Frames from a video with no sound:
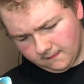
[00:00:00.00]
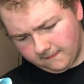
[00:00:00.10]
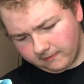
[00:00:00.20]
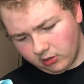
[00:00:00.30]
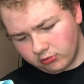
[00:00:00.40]

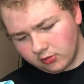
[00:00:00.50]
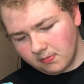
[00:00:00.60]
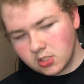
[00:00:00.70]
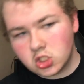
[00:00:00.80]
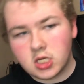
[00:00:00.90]

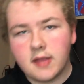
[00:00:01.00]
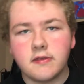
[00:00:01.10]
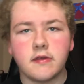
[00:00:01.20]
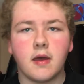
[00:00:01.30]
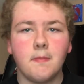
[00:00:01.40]
and
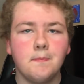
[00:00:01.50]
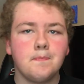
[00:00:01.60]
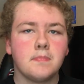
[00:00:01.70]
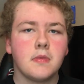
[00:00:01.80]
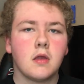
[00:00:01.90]
Jetsome
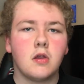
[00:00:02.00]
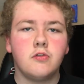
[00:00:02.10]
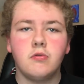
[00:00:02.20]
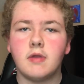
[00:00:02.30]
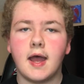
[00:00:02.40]

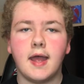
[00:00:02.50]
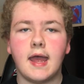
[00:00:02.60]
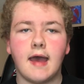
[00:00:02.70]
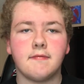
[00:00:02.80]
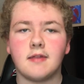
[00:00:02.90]
do not
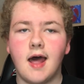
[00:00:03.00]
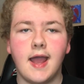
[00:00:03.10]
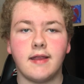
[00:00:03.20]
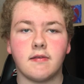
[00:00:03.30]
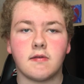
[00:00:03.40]
have
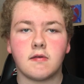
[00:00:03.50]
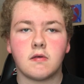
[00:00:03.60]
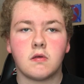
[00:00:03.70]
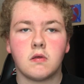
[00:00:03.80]
lines.